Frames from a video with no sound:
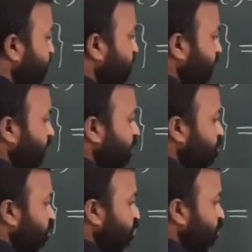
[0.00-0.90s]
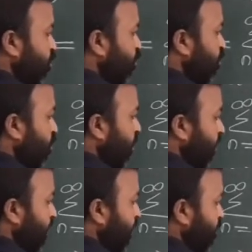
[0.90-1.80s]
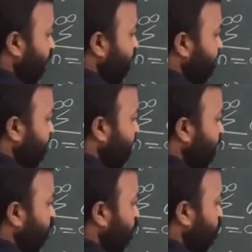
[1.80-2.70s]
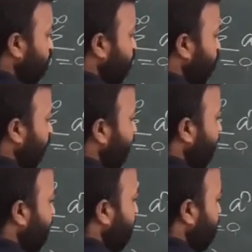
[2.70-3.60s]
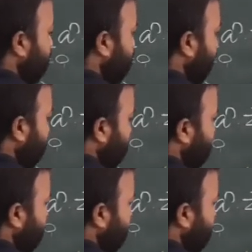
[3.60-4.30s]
for n equal to 2, a by z whole square, plus